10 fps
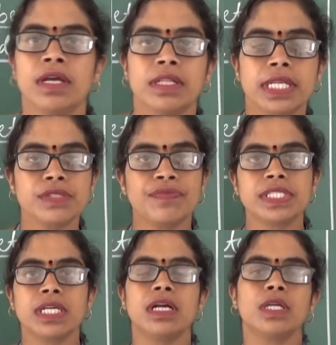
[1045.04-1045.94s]
This
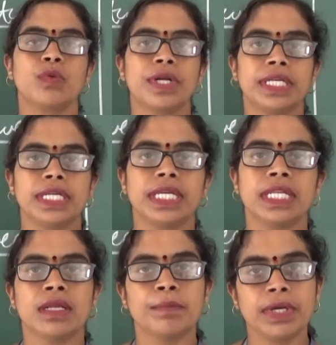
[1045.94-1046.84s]
physical quantity,
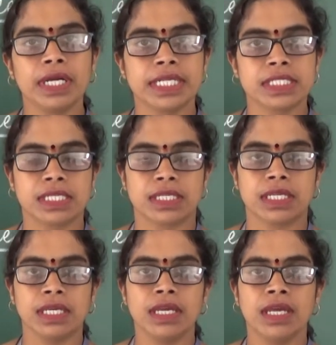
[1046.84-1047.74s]
number
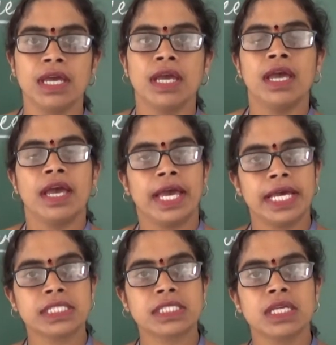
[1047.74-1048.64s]
density,
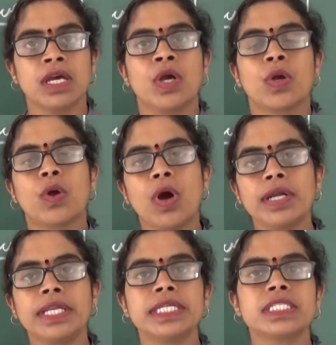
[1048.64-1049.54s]
has
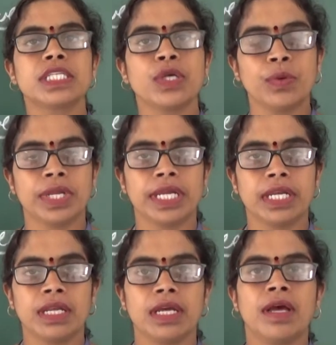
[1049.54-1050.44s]
got its unit
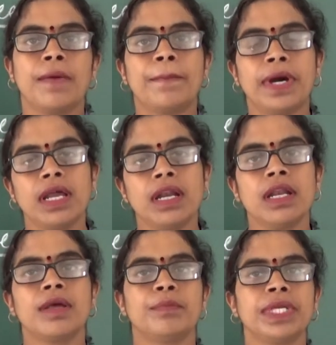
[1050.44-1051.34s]

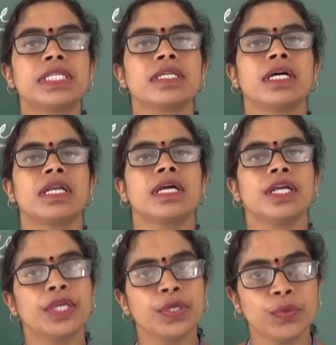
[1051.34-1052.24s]
per meter
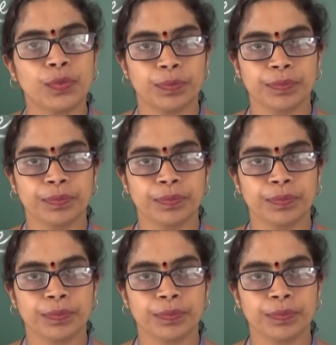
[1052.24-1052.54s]
cube